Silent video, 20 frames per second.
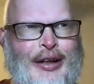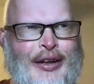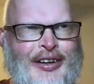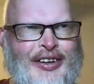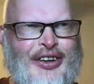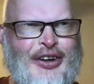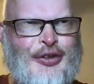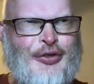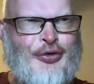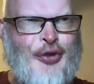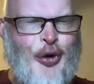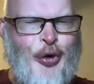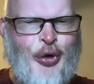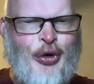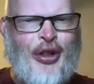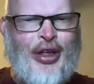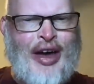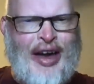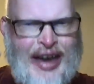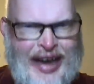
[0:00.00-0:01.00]
sort of
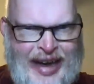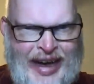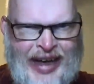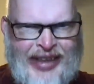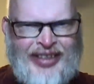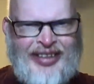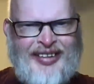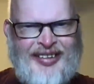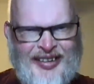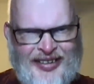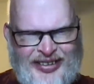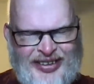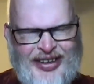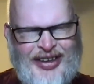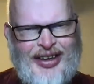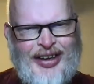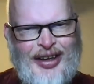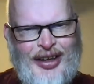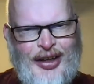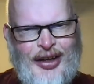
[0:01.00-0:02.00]
vocal against
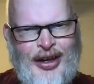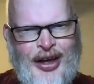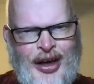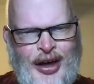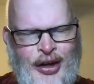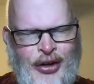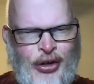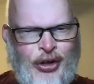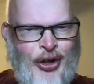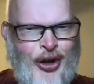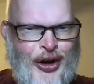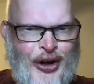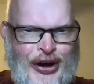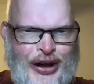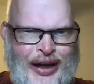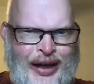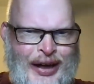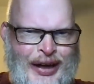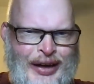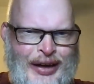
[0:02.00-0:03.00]

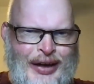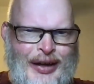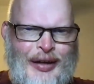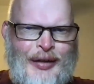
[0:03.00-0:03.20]
learning,